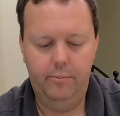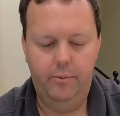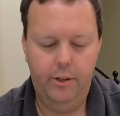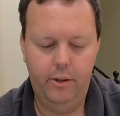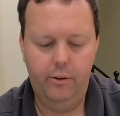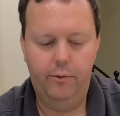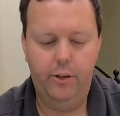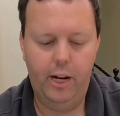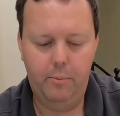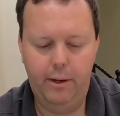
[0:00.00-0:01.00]
you know, if you
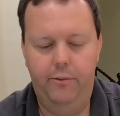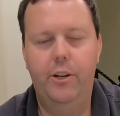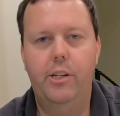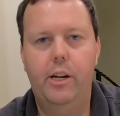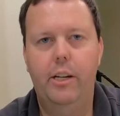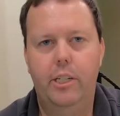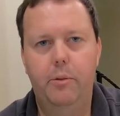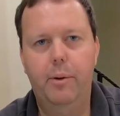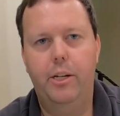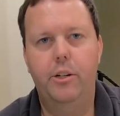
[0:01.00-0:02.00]
got a big fish on,
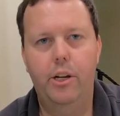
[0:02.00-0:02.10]
just make sure